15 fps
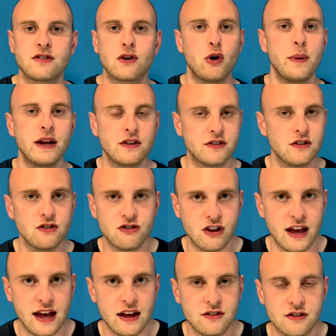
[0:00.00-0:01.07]
comments, and
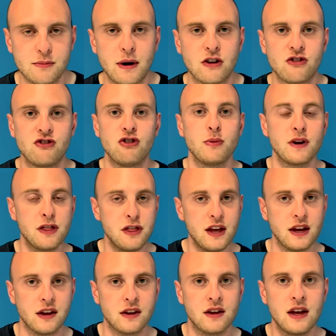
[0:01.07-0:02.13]
shares as much as you would
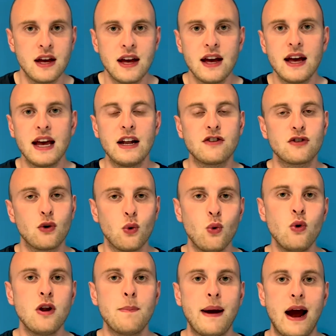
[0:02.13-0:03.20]
think. It's
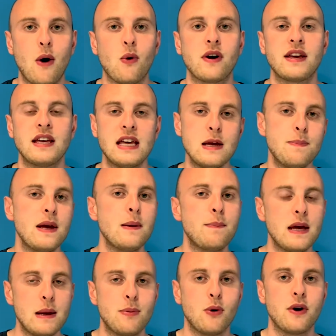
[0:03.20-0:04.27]
all about keeping
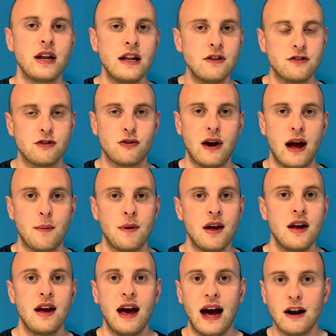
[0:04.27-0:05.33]
people on Instagram.
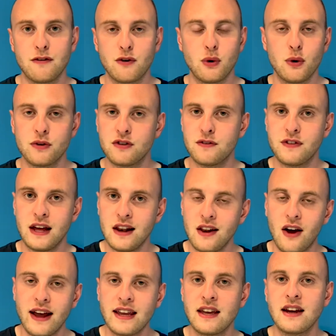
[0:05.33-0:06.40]
And of course, if they're
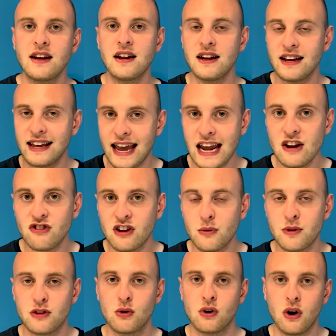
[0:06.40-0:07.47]
liking and engaging
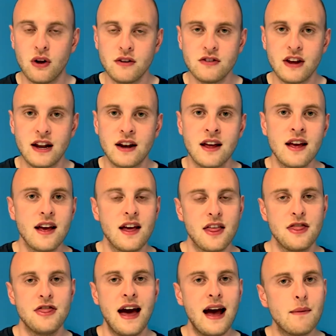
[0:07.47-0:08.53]
with your content,
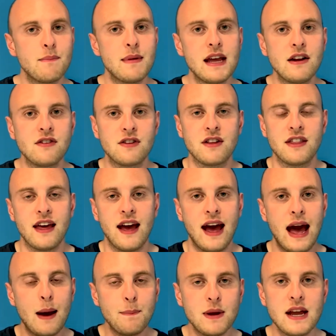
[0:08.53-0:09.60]
that means that they're
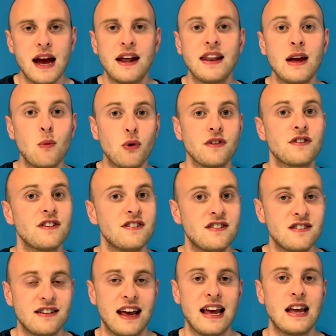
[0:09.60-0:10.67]
happy and they want to
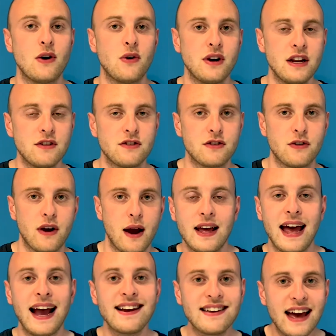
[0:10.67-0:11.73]
stay on Instagram.
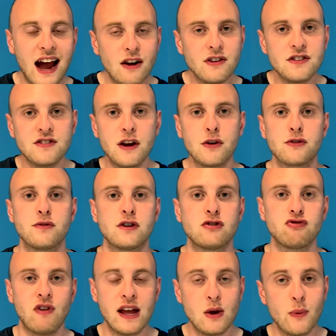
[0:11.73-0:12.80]
And carousels are a
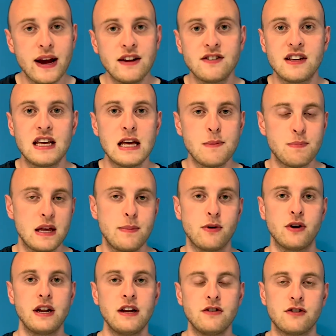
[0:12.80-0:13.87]
great way to keep people
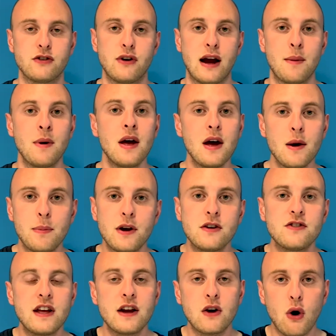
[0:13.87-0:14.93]
on Instagram because
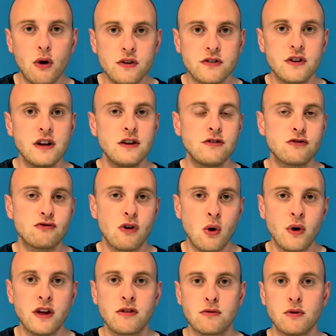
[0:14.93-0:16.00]
they're constantly
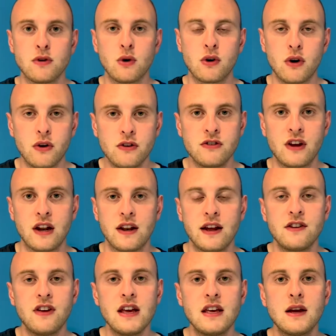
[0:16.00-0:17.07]
scrolling through your content. They're
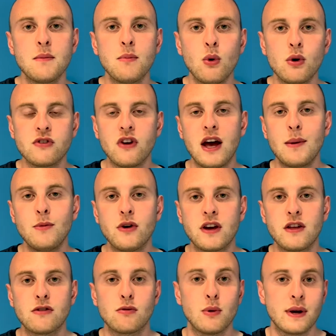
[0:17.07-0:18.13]
taking more time
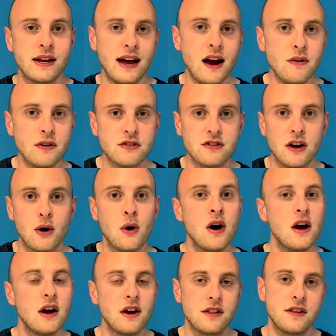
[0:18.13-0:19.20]
looking through a carousel
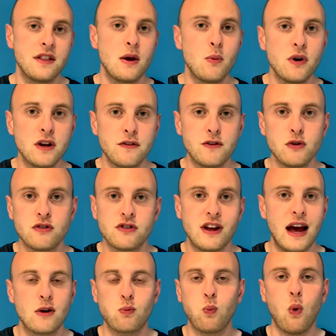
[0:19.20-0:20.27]
than they would if you just
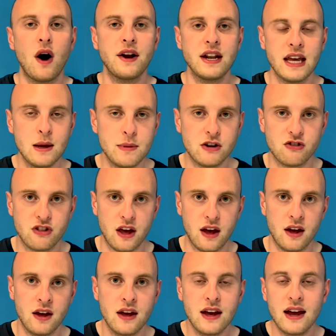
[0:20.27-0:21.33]
had one image there.
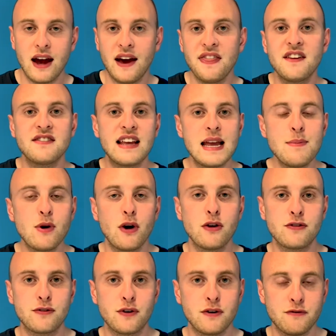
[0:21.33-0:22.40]
And the same goes
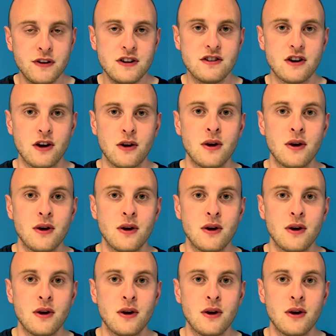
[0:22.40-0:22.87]
for a video.